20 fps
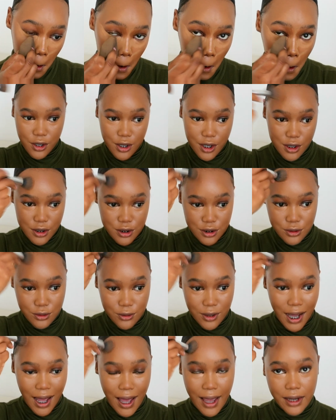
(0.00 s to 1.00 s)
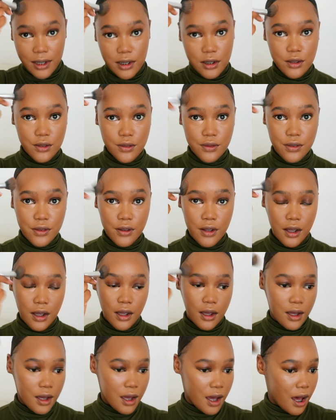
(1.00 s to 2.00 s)
It's going to kind of
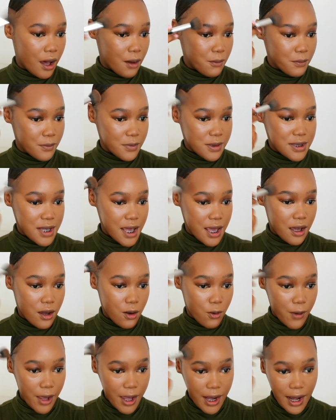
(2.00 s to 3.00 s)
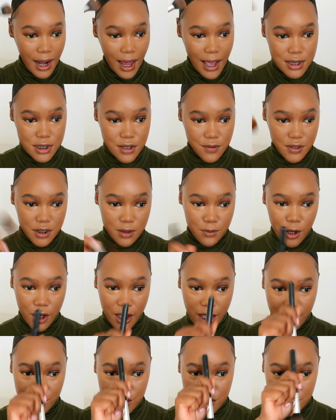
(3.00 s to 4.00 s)
take away lines of
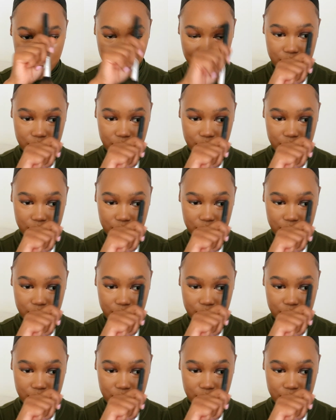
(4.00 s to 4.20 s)
demarcation.